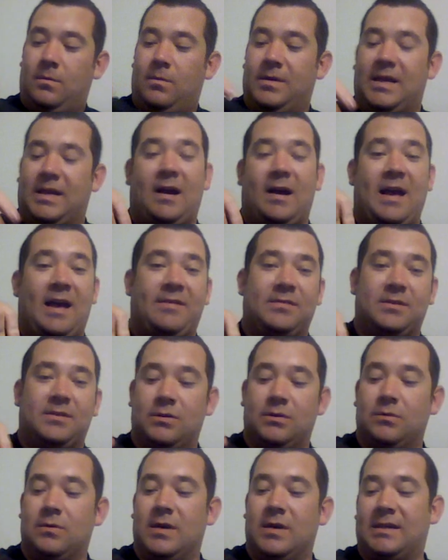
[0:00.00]
without having
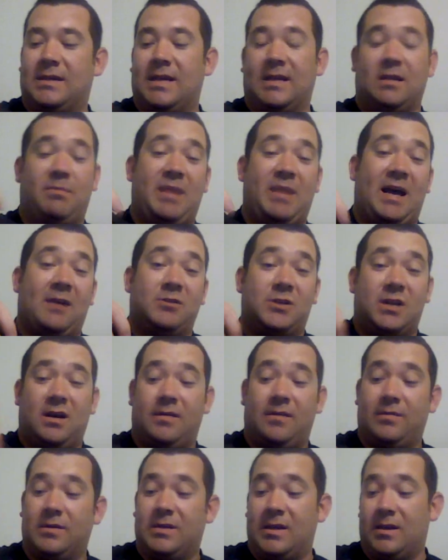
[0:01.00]
to take the pouch
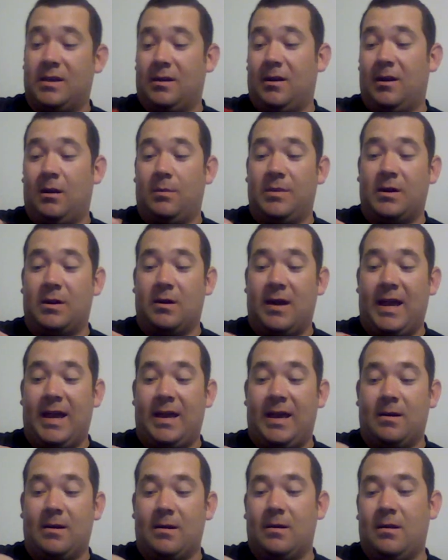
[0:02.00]
off or take the helmet or
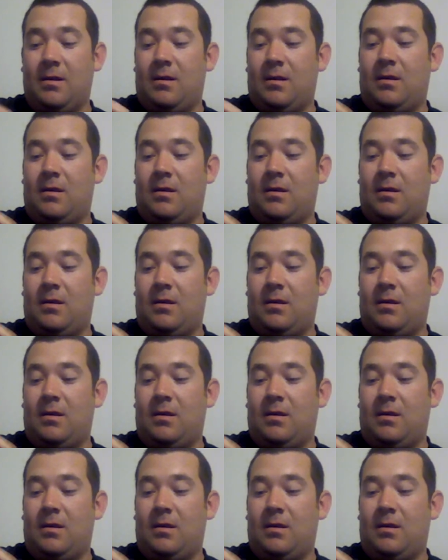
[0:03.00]
hat or